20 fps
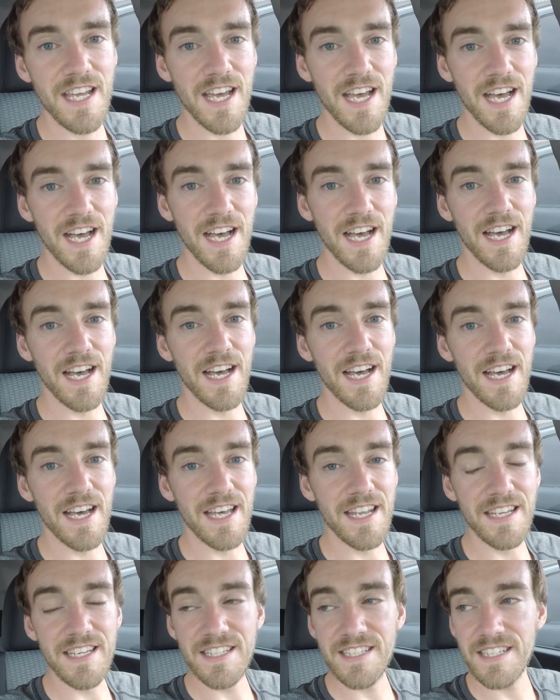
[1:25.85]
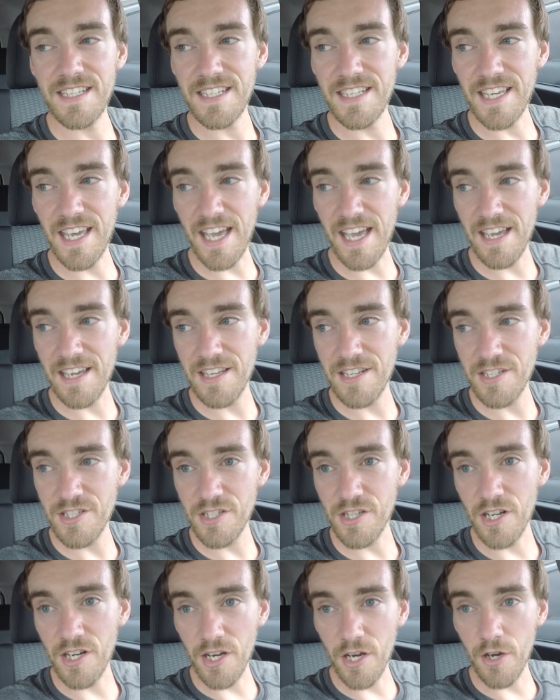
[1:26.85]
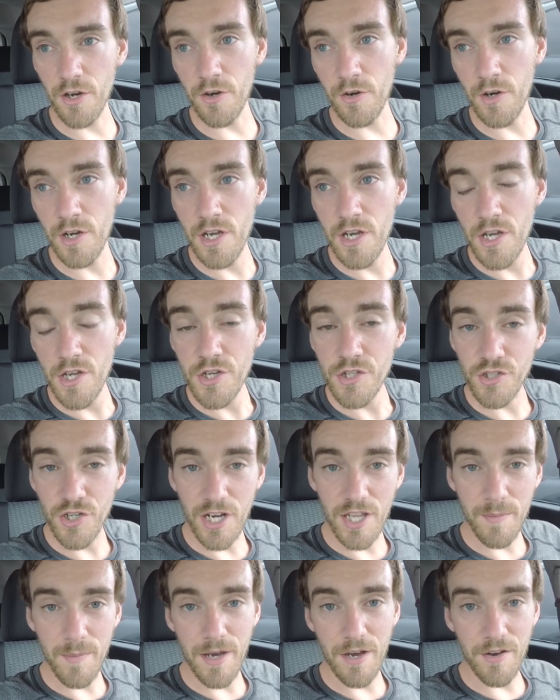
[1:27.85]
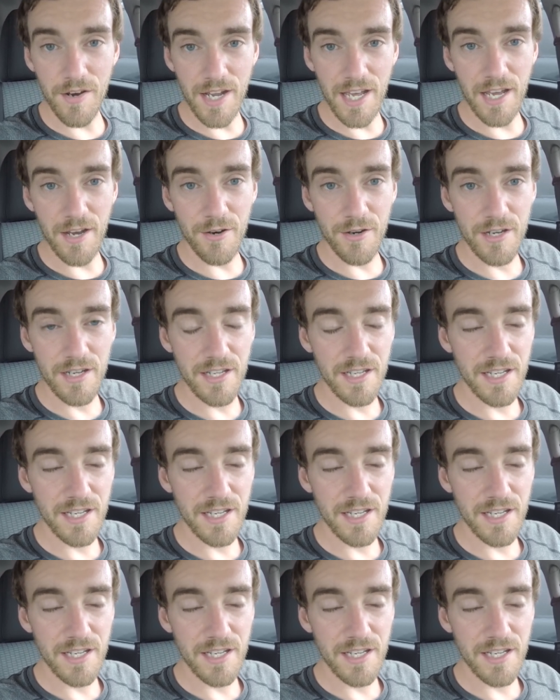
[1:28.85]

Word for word: And yeah, just gonna go try them out now.